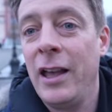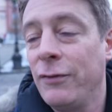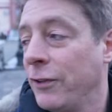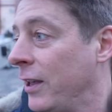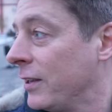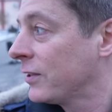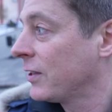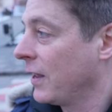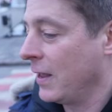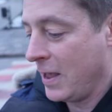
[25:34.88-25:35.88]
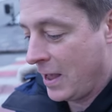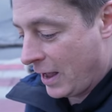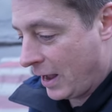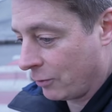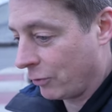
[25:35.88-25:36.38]
Cafes,
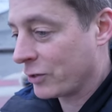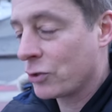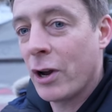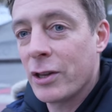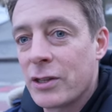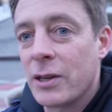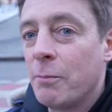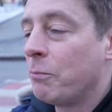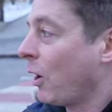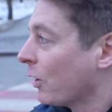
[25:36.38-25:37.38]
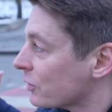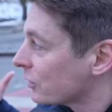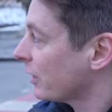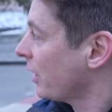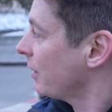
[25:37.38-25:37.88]
restaurants, bars,
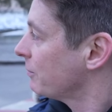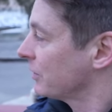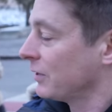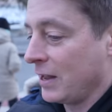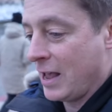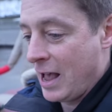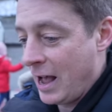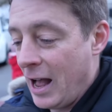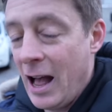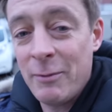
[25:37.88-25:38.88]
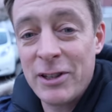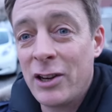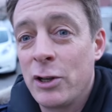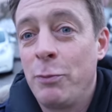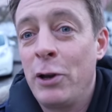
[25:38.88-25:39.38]
clubs. It's
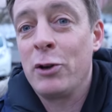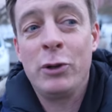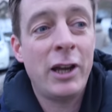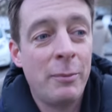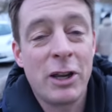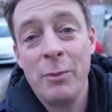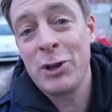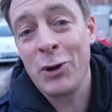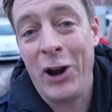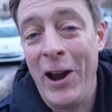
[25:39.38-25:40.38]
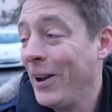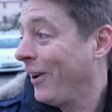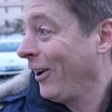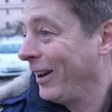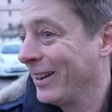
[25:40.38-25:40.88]
actually a pretty cool time to come to Ukraine,
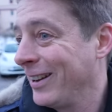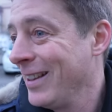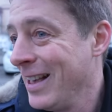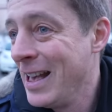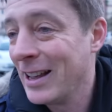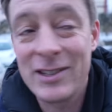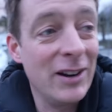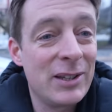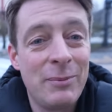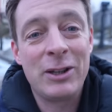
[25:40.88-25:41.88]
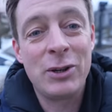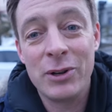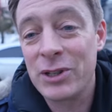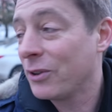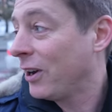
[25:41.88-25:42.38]
ironically, because there aren't so many
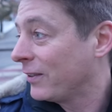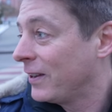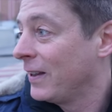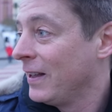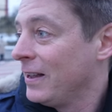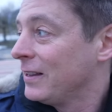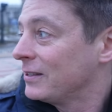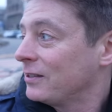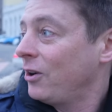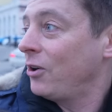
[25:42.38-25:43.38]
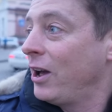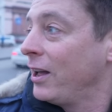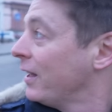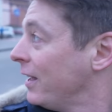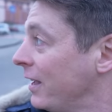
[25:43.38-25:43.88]
tourists around. So,
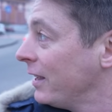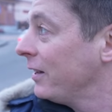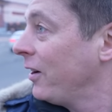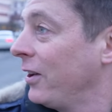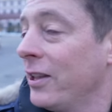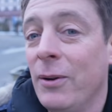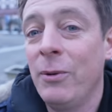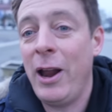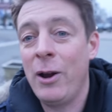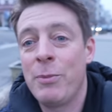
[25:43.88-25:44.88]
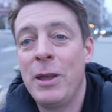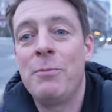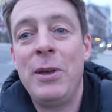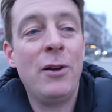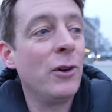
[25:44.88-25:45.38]
you know, your
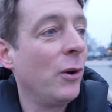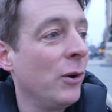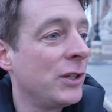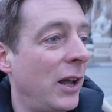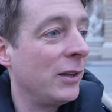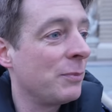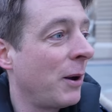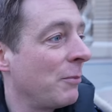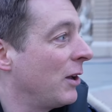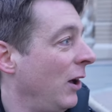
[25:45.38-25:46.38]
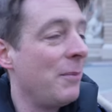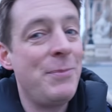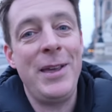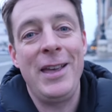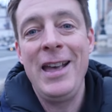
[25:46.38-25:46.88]
Airbnb or your hotel is probably going to
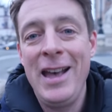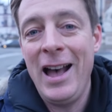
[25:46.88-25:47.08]
be